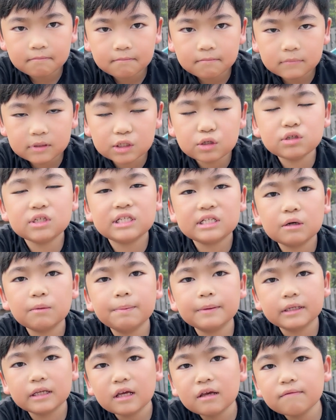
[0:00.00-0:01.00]
do you still
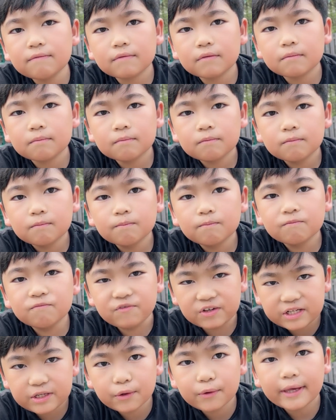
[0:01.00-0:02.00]
believe
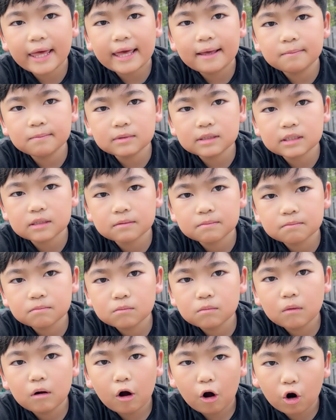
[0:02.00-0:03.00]
video games
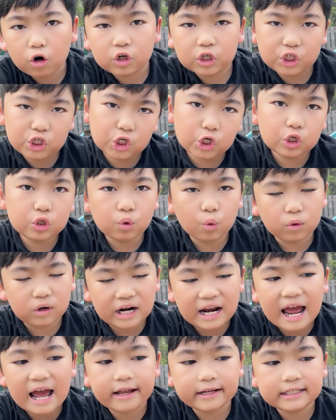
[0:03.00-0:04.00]
are good or
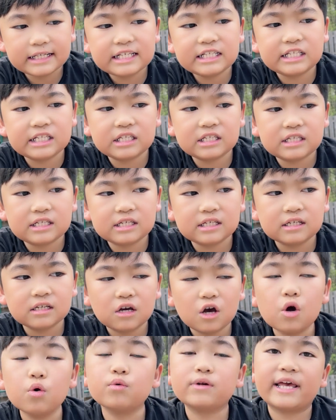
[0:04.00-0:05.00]
at least
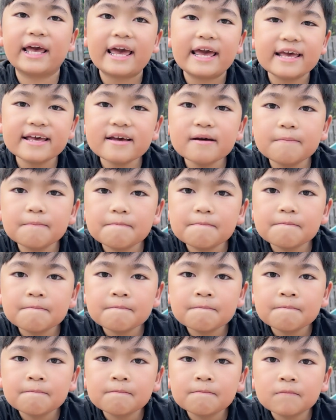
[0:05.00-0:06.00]
okay
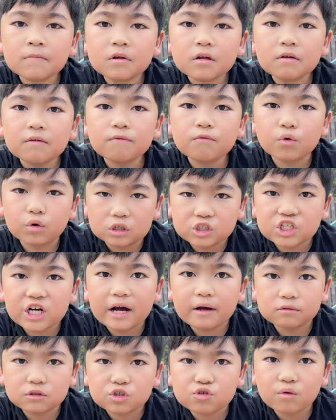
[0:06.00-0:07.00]
for a
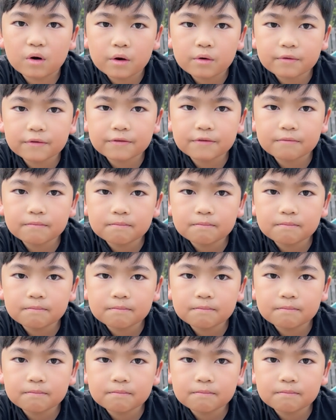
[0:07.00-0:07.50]
child's growth?